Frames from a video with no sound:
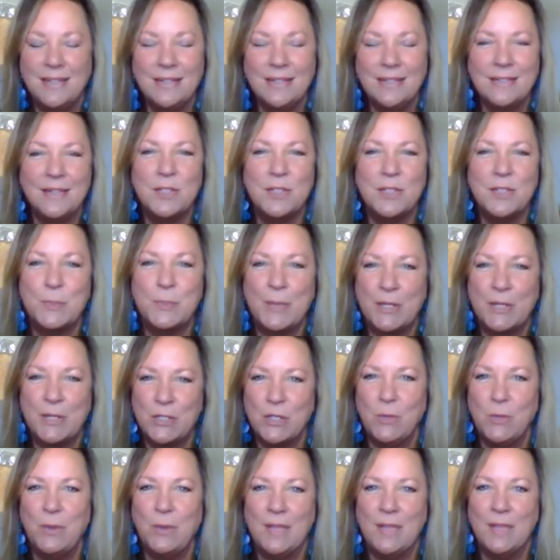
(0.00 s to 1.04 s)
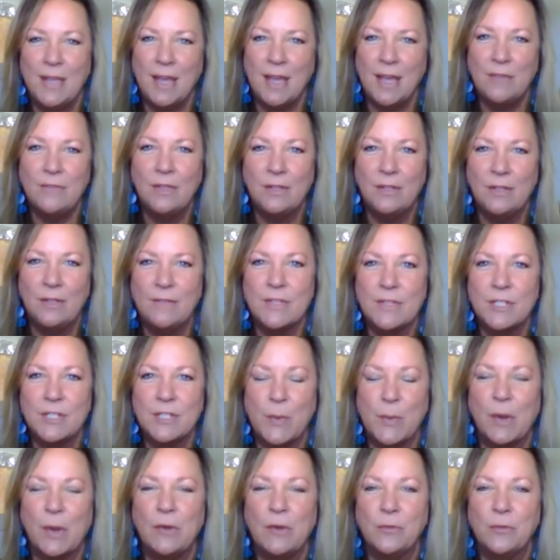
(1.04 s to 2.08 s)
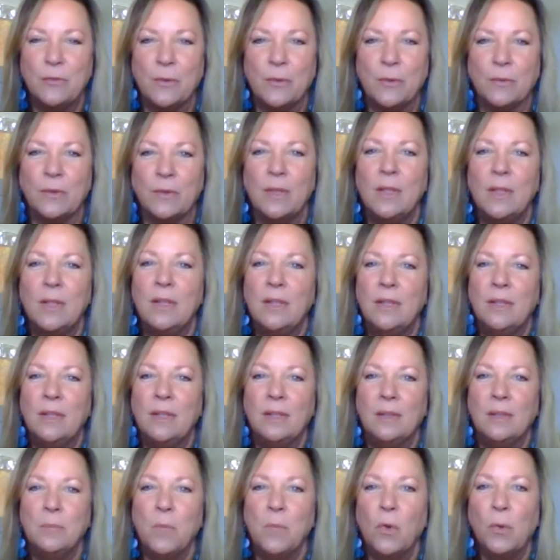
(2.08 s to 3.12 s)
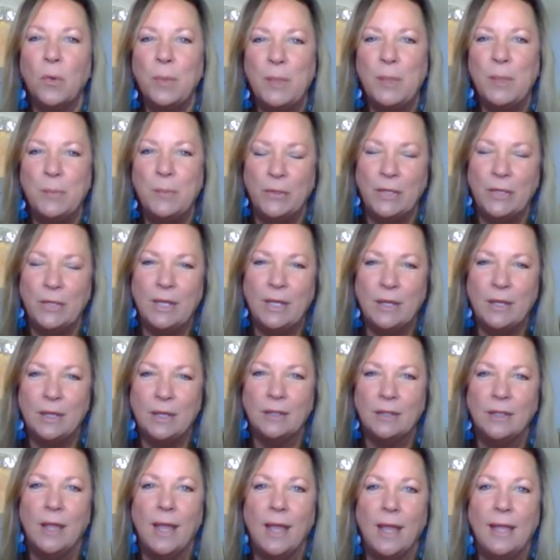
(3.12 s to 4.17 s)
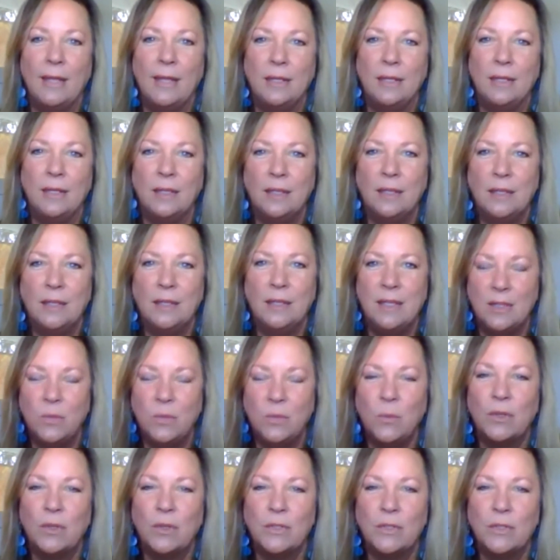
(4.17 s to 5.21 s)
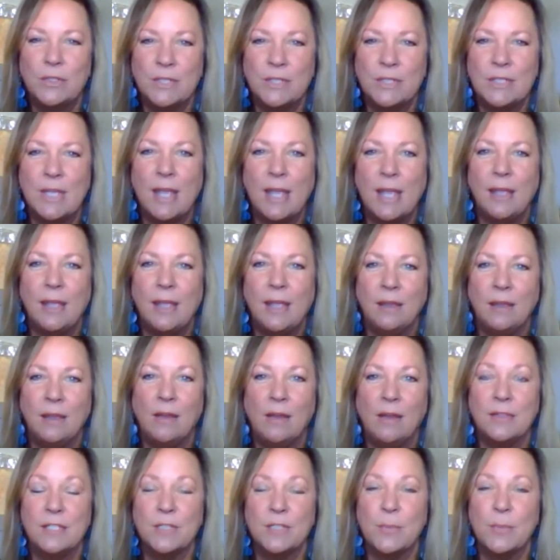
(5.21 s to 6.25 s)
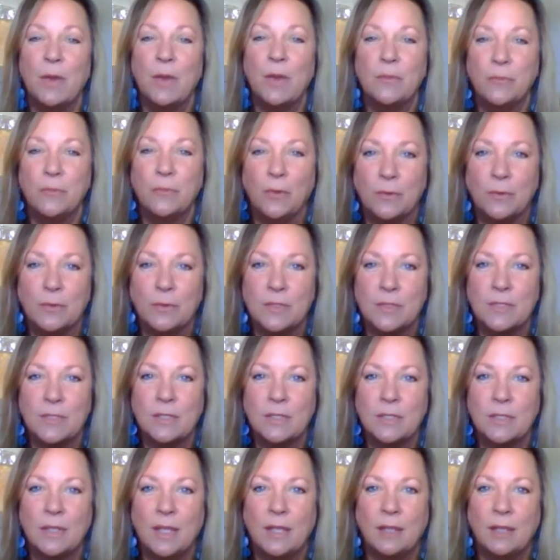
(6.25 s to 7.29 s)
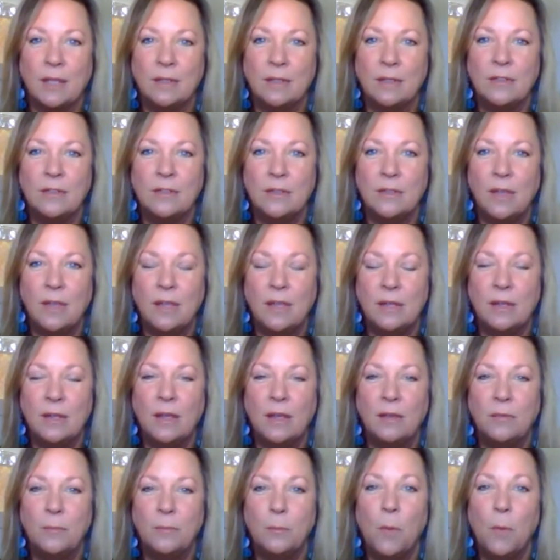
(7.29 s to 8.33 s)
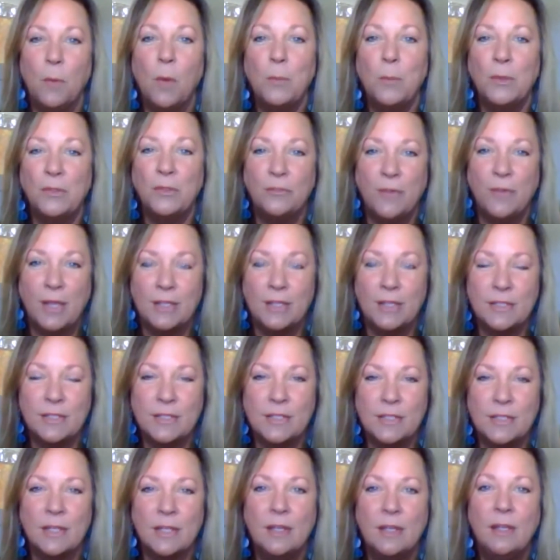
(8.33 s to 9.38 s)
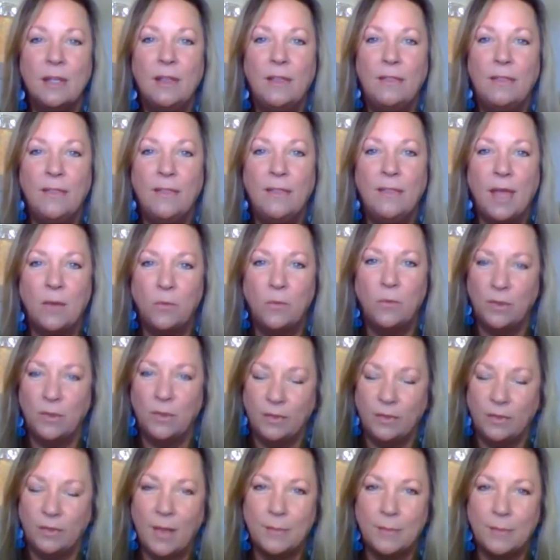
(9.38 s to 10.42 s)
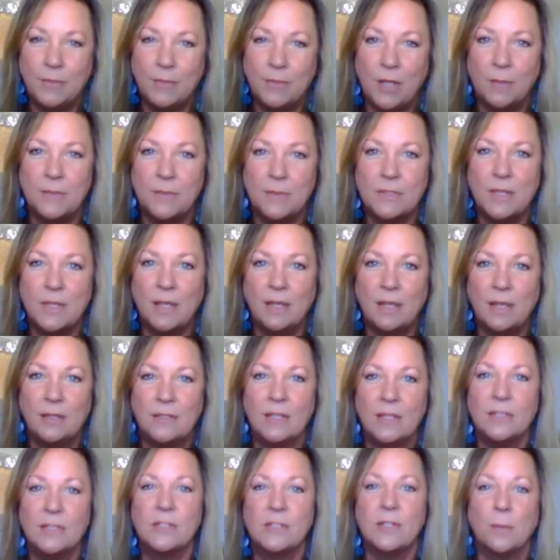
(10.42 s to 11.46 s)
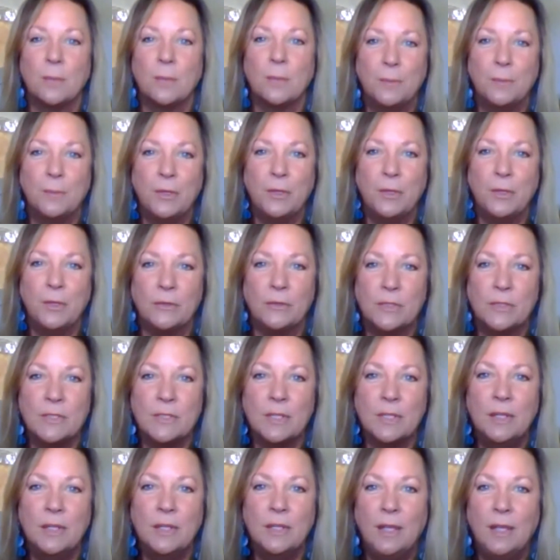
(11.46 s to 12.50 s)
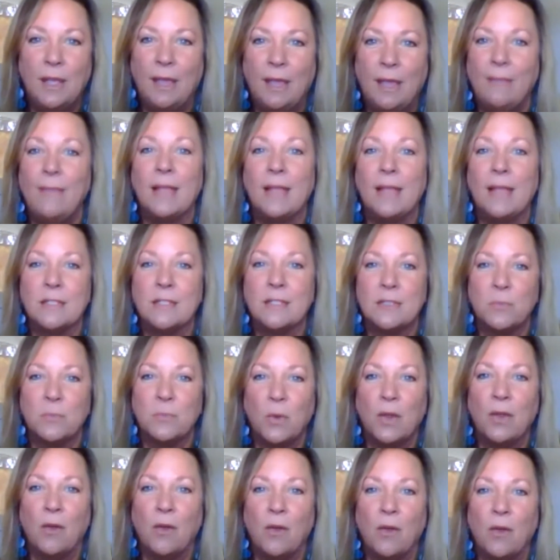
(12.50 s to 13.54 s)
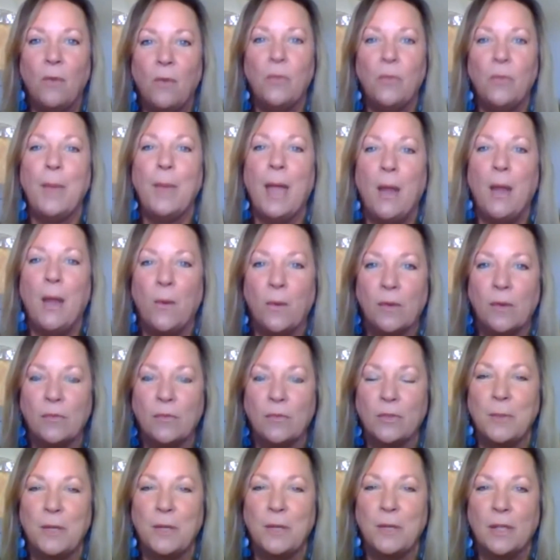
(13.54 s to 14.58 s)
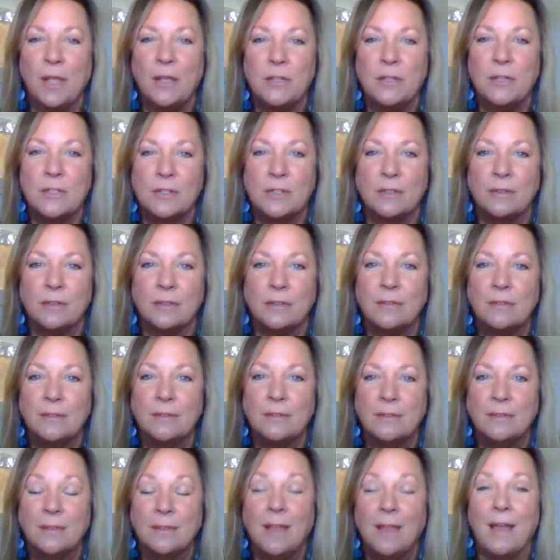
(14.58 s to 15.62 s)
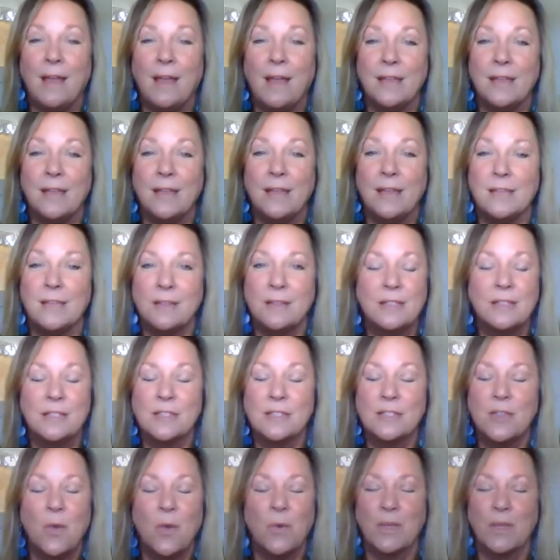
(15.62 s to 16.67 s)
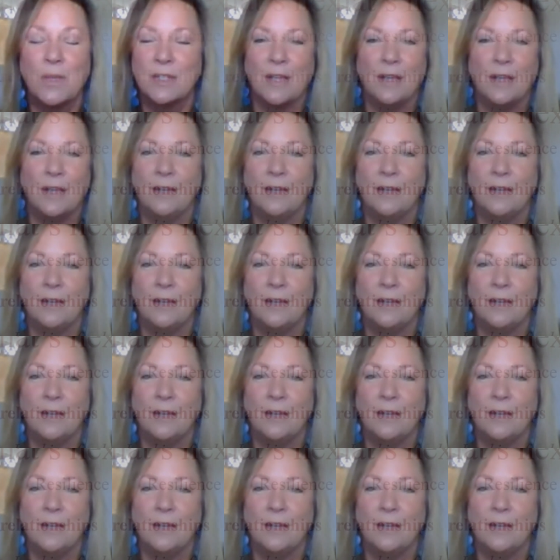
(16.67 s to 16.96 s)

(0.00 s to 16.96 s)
it? Especially with the advent of the smartphone. More people are getting online in the world today on smartphones and mobile devices than with laptops and desktop computers. And that's where all the power of communication lies. It's so